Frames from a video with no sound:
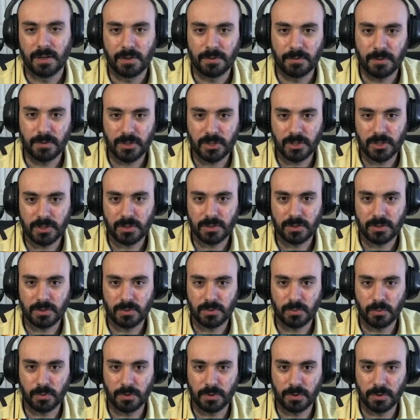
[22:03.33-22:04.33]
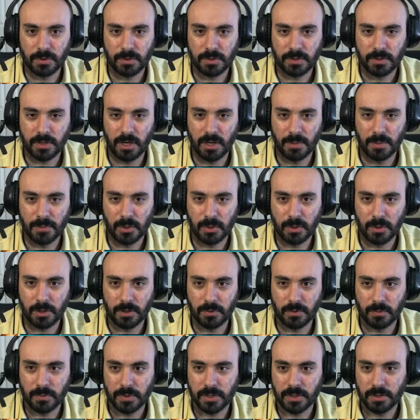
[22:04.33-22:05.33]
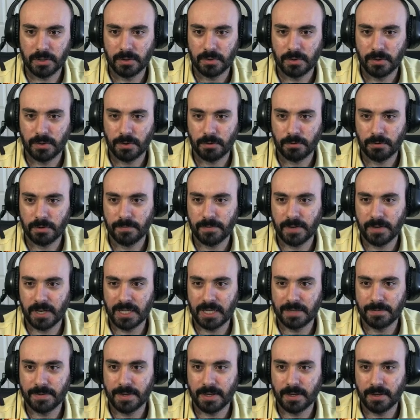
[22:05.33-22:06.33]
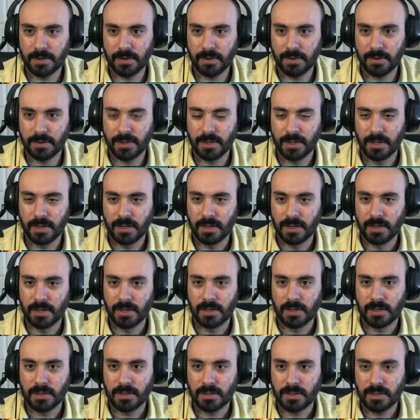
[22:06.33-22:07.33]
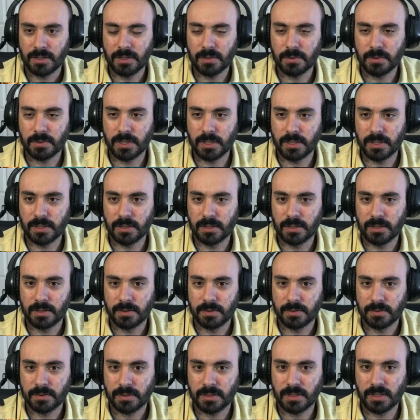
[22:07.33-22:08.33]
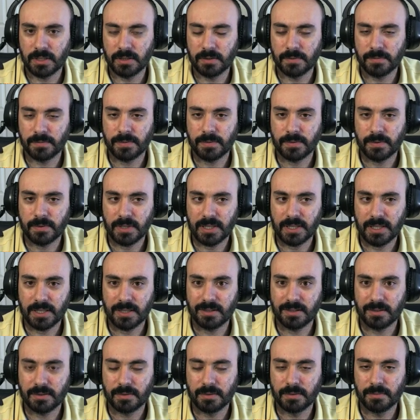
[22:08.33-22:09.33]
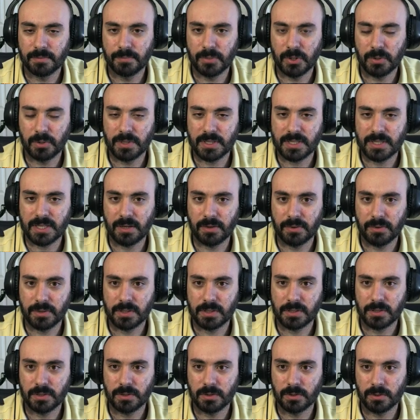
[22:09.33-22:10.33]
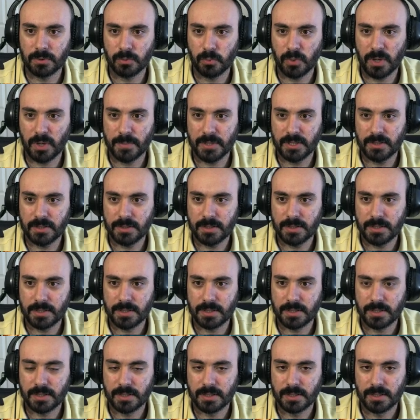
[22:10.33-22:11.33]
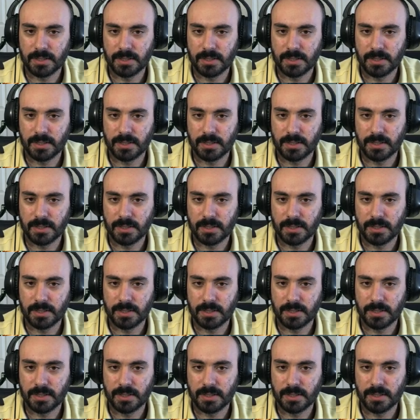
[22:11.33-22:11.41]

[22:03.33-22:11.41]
Which warlord combo are we? 35 health. You can give bonus health to your weapons.